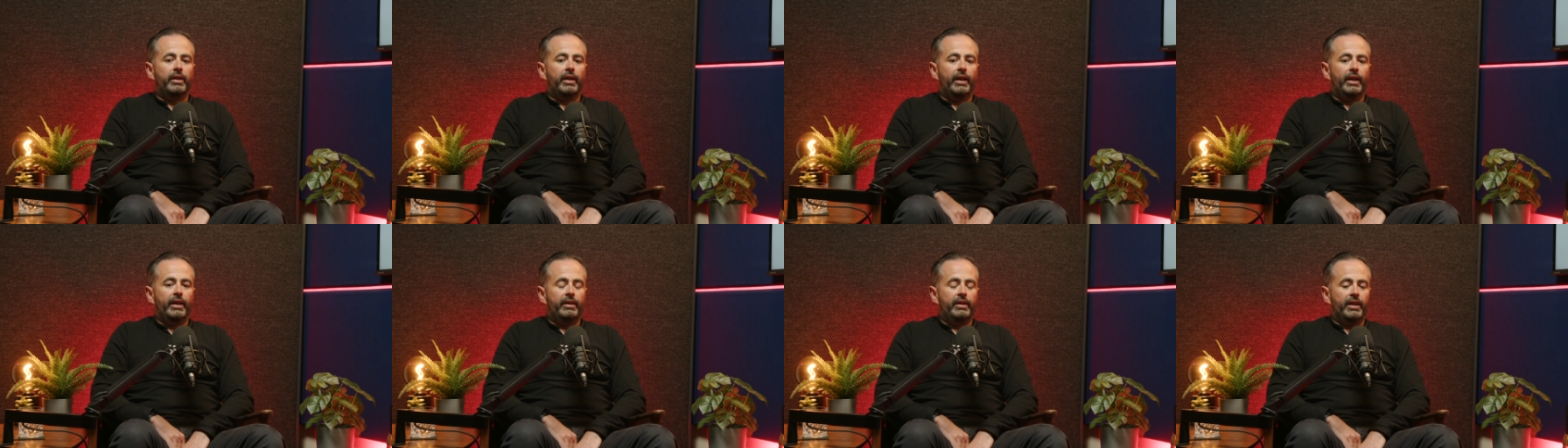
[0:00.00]

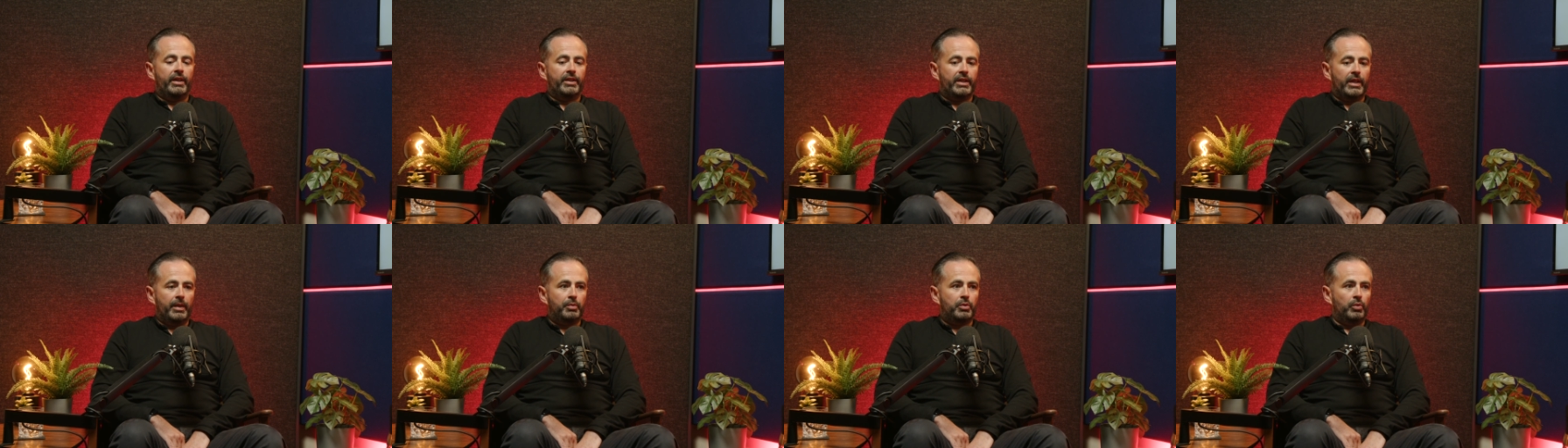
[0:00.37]

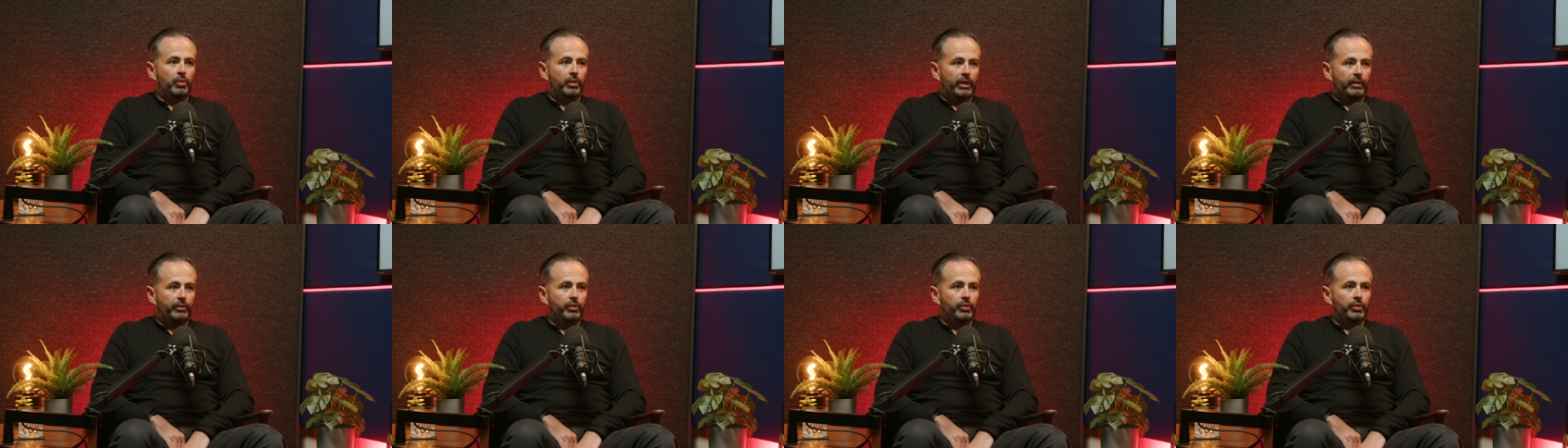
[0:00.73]

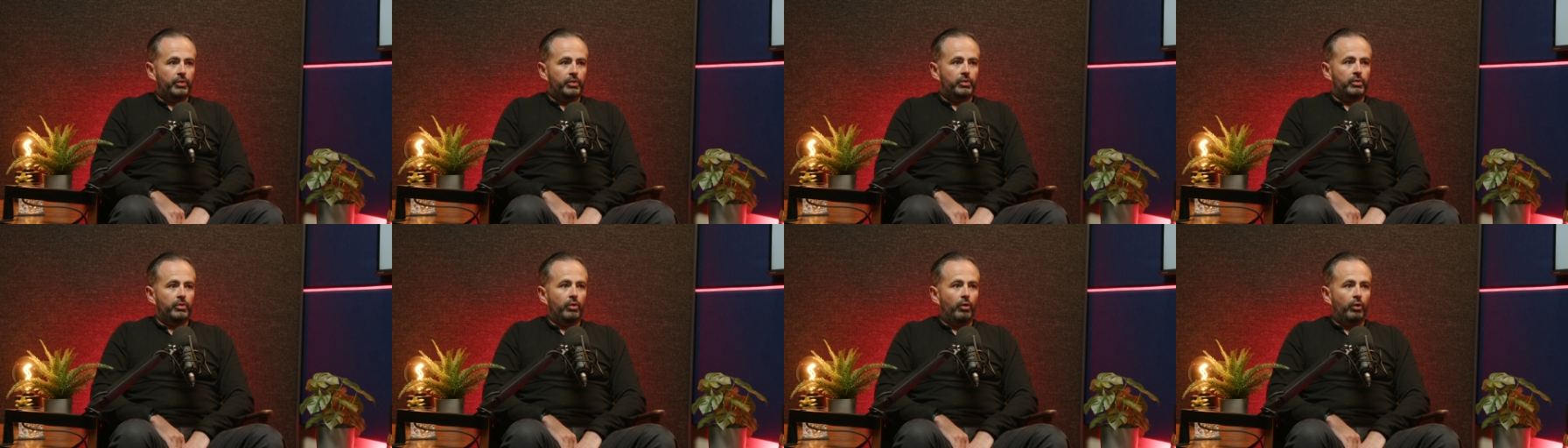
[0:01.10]
exceptional
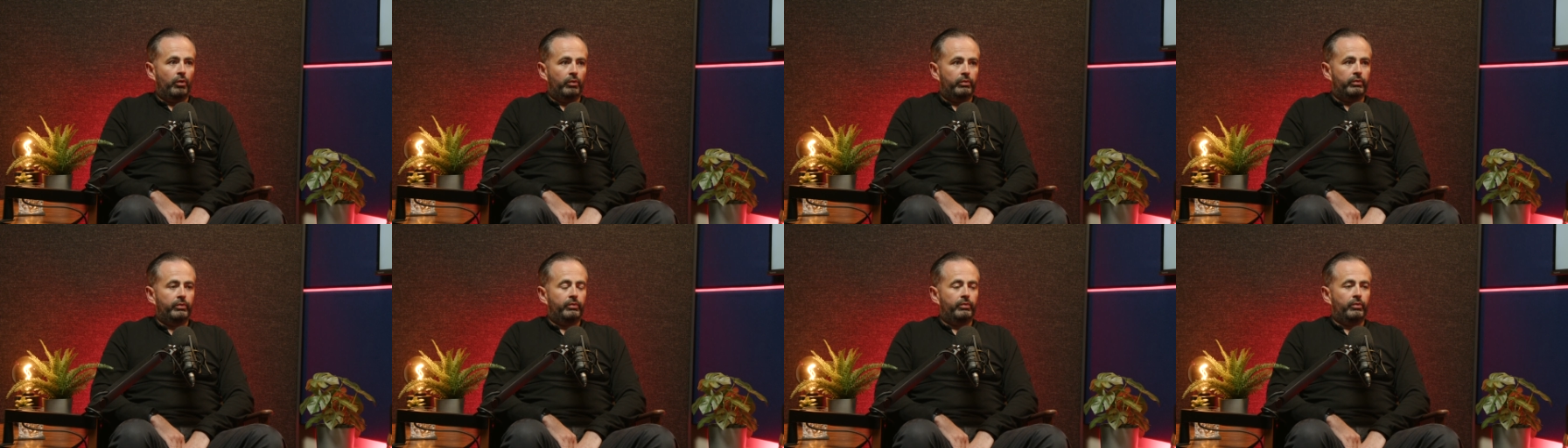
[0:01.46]
levels
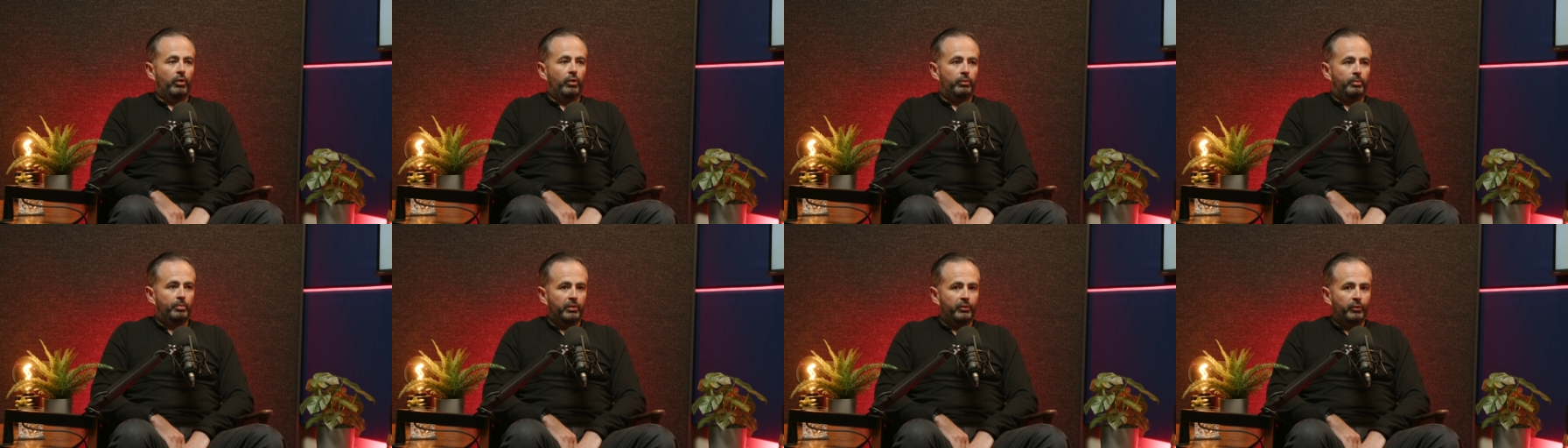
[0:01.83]
of
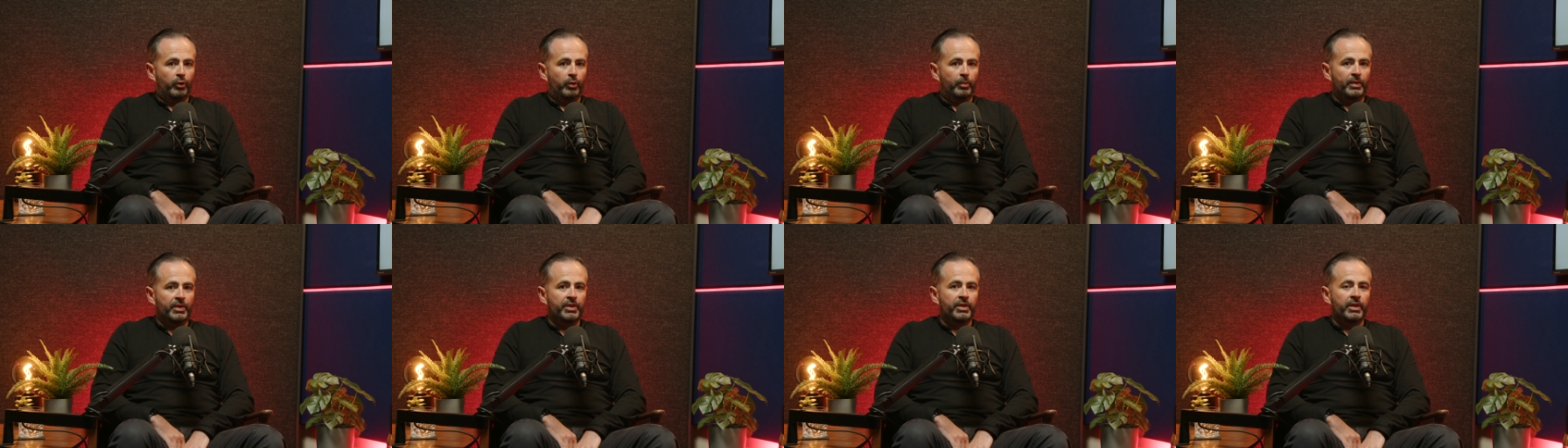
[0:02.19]

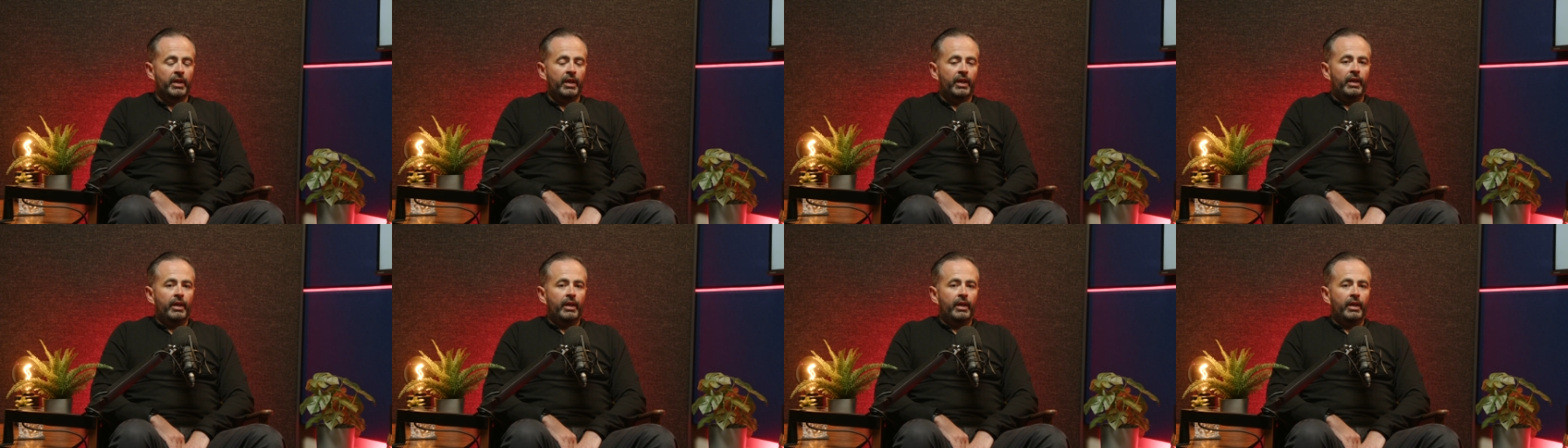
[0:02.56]
performance.